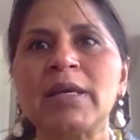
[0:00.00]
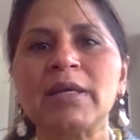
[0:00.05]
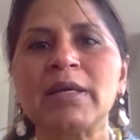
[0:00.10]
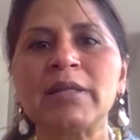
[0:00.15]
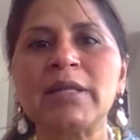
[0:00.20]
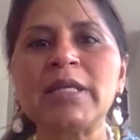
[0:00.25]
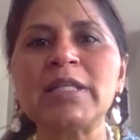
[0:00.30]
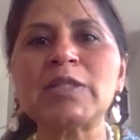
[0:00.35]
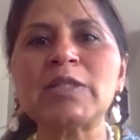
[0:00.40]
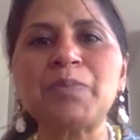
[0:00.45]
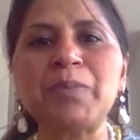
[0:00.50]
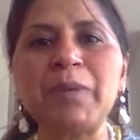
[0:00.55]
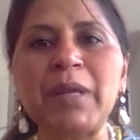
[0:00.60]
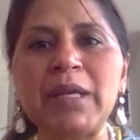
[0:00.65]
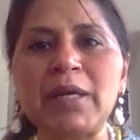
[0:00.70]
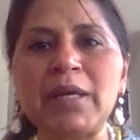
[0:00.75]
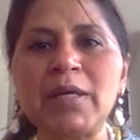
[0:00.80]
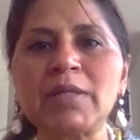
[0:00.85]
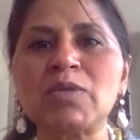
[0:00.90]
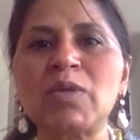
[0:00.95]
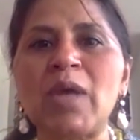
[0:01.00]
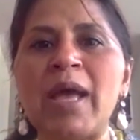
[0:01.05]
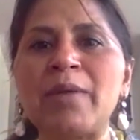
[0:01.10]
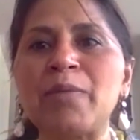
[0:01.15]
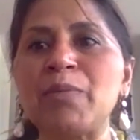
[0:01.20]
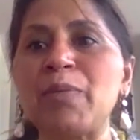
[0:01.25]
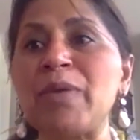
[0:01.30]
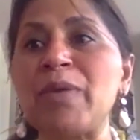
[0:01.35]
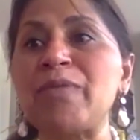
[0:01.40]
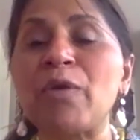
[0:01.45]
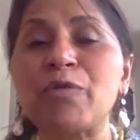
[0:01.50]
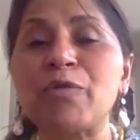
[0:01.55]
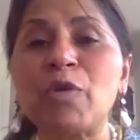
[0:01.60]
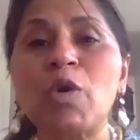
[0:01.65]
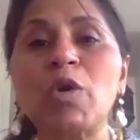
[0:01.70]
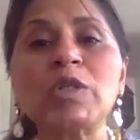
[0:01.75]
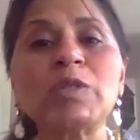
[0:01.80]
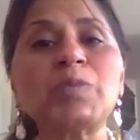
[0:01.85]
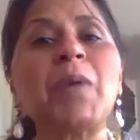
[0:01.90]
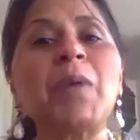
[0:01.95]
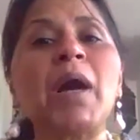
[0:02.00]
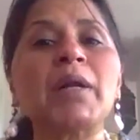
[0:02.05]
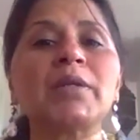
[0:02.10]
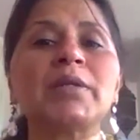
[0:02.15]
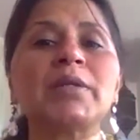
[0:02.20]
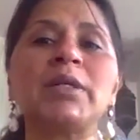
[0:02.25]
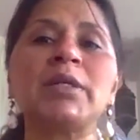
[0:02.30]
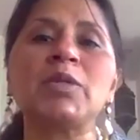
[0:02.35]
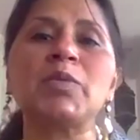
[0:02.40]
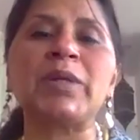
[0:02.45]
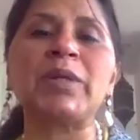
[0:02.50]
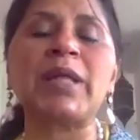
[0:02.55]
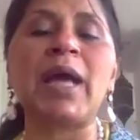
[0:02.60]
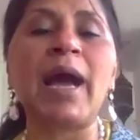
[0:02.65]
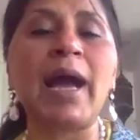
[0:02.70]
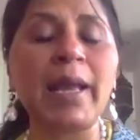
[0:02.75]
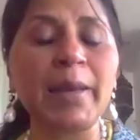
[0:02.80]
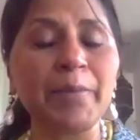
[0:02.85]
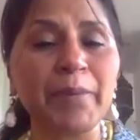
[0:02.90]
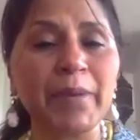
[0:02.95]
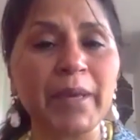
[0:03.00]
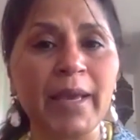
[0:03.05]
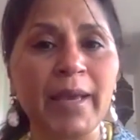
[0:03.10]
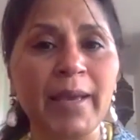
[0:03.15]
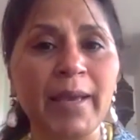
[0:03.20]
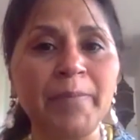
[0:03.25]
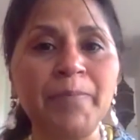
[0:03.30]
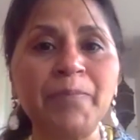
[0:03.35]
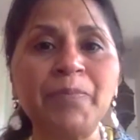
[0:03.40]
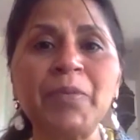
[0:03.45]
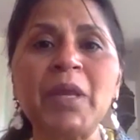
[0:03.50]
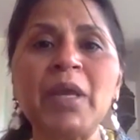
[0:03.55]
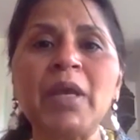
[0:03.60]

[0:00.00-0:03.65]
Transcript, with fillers: these pillars and we've of course partnered with IBM